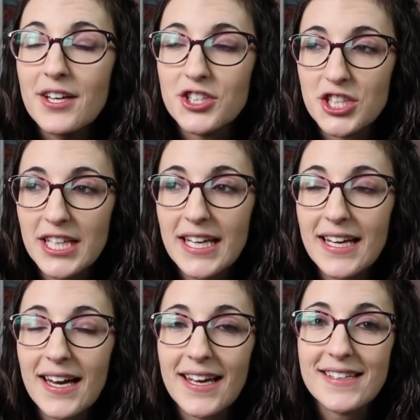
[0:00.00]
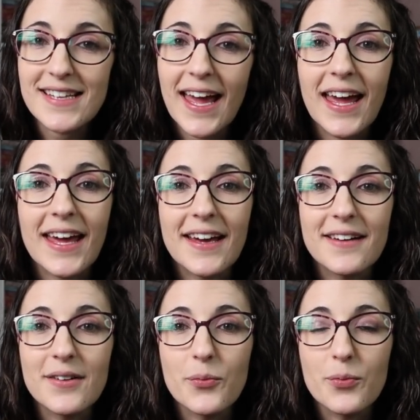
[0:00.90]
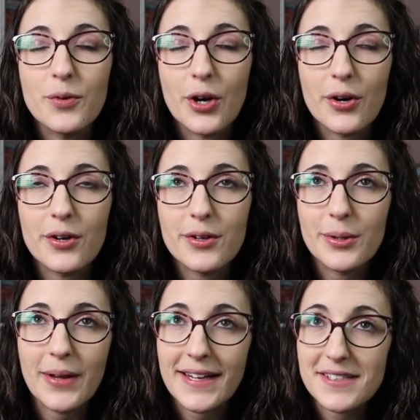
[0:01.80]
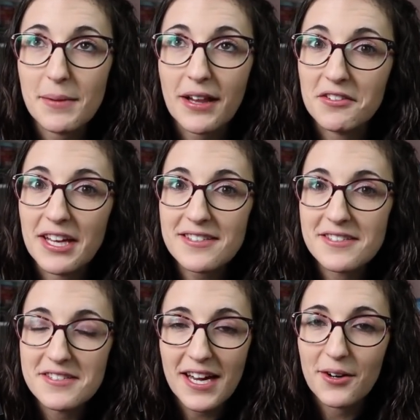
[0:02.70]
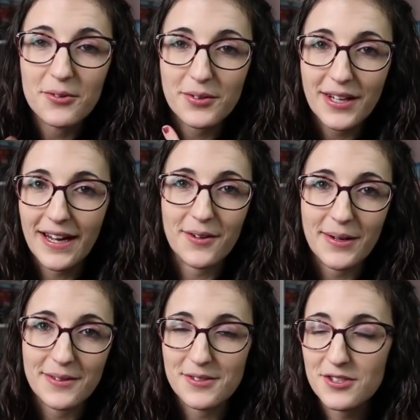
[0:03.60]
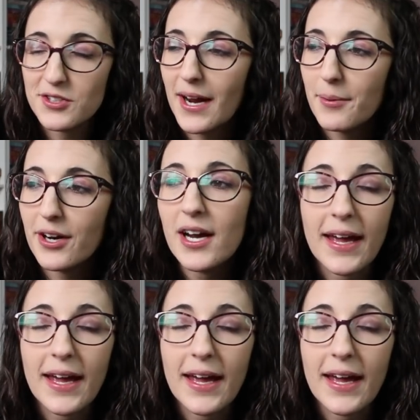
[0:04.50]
She is a girl who likes to make lists. I don't really know how else to describe her.